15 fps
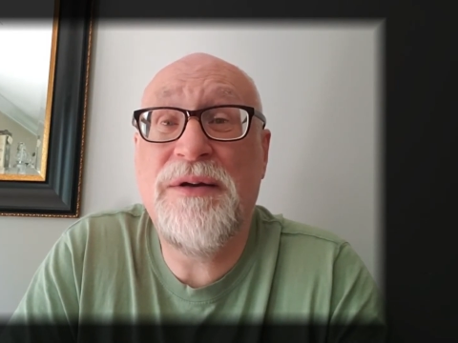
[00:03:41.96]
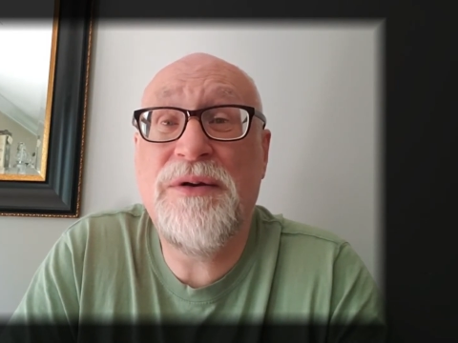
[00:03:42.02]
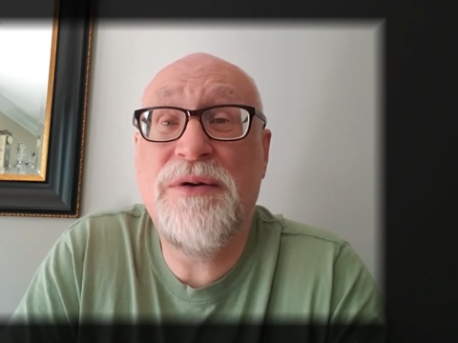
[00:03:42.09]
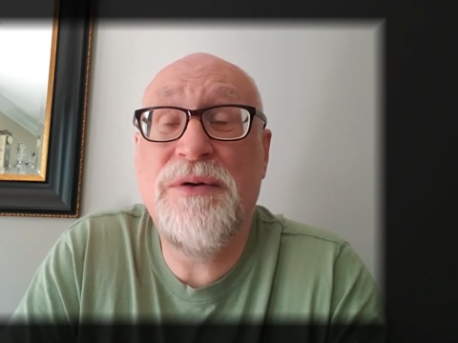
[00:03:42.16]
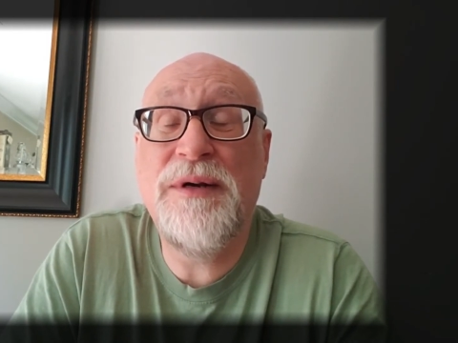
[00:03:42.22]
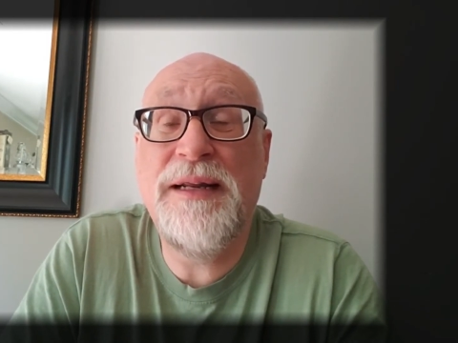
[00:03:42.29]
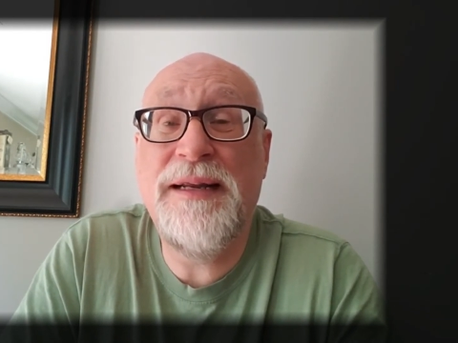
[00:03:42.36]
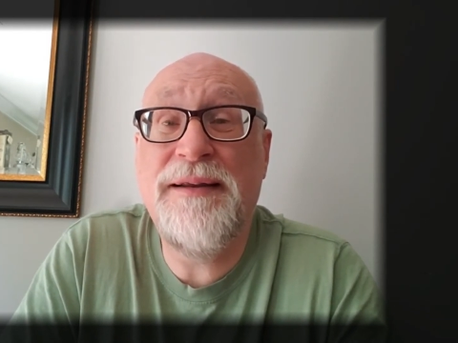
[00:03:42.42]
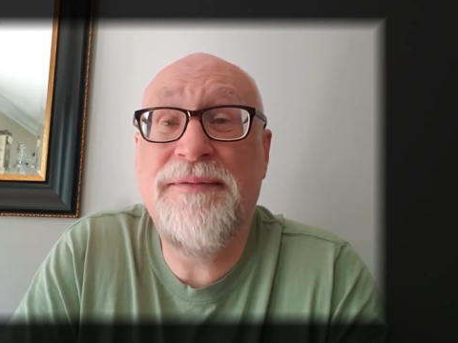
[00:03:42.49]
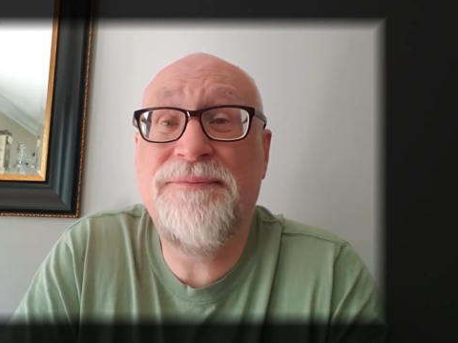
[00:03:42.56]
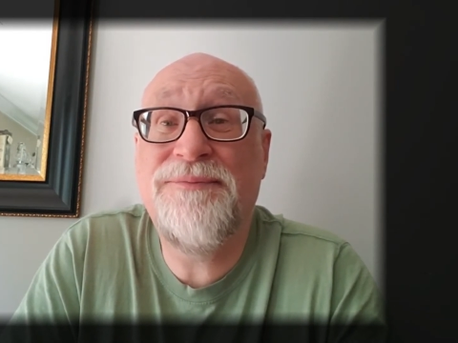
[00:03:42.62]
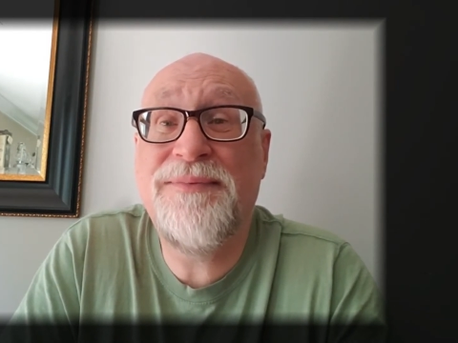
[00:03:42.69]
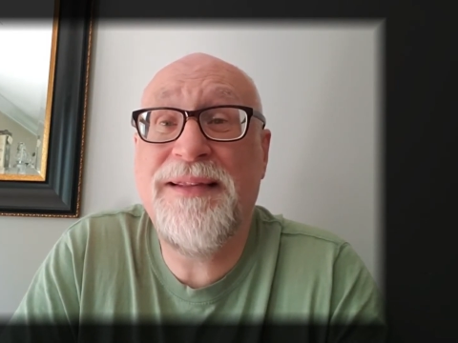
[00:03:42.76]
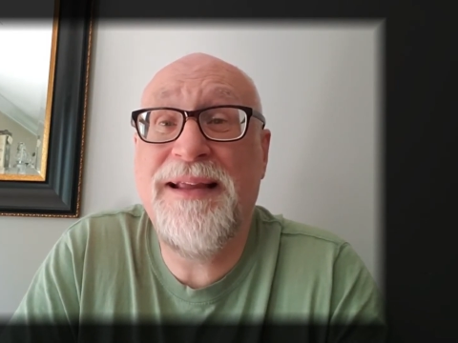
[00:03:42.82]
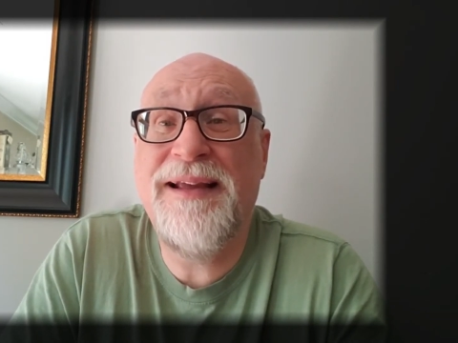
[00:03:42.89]
cooling,
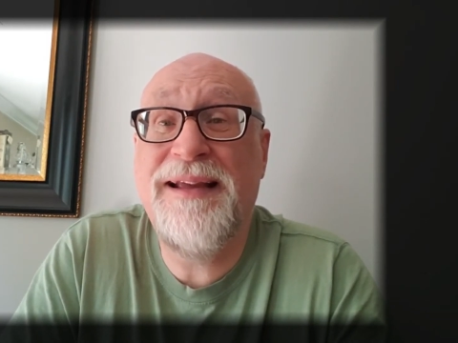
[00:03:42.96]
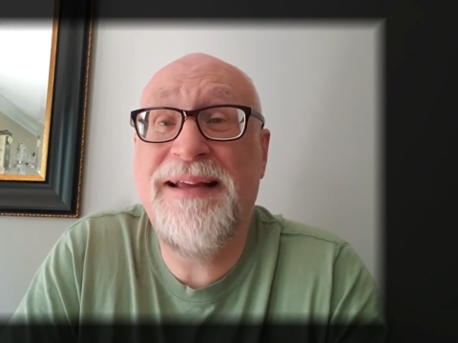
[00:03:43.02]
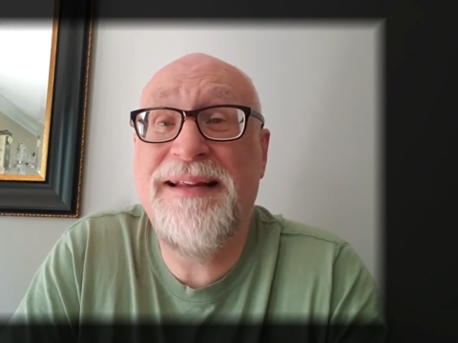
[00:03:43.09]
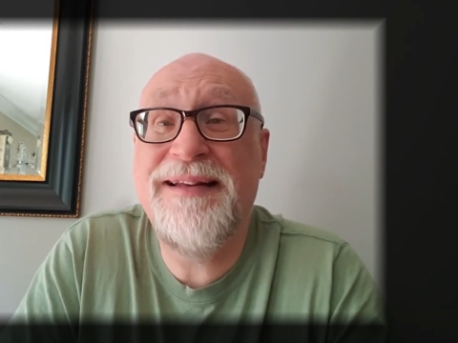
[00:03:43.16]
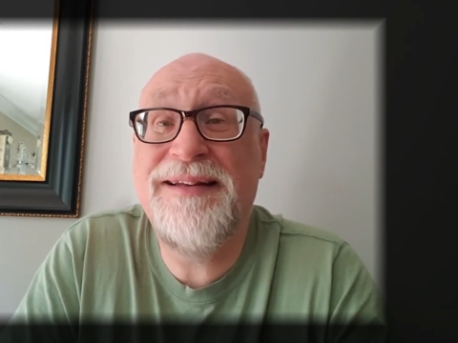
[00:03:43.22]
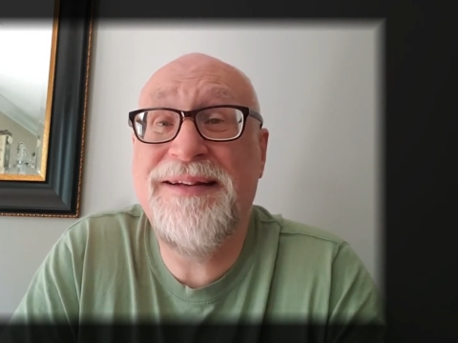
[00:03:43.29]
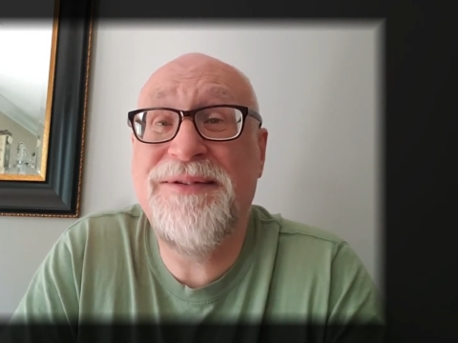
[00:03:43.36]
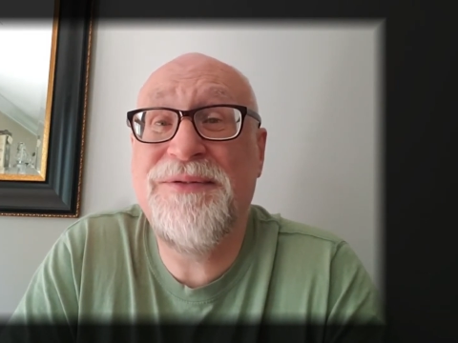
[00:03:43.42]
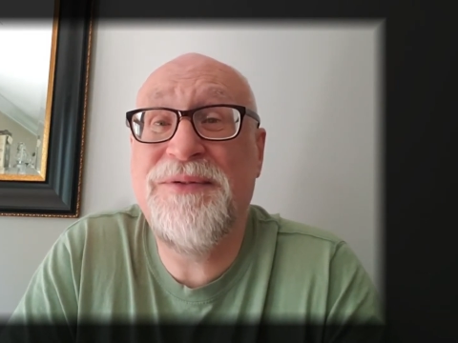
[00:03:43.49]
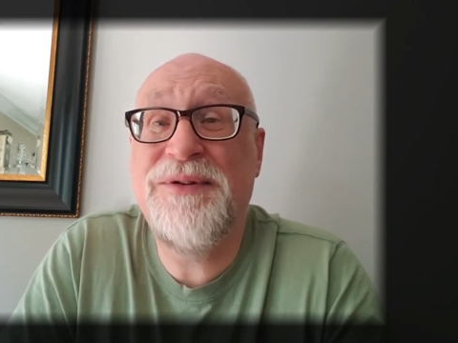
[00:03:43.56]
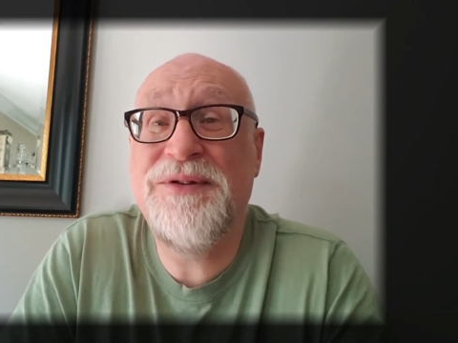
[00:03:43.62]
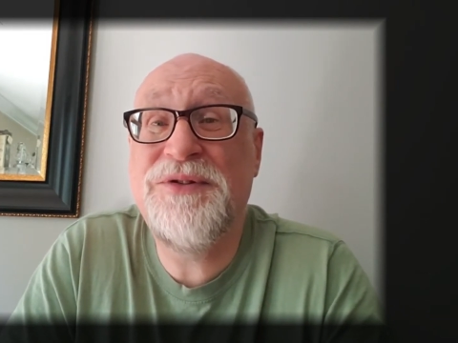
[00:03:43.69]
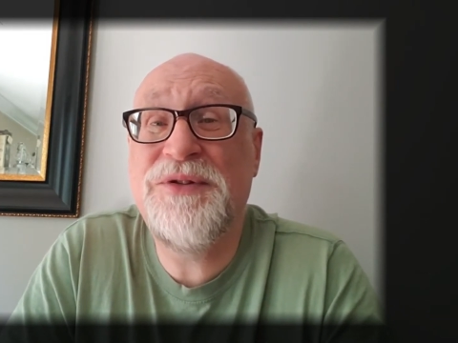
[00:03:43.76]
and you want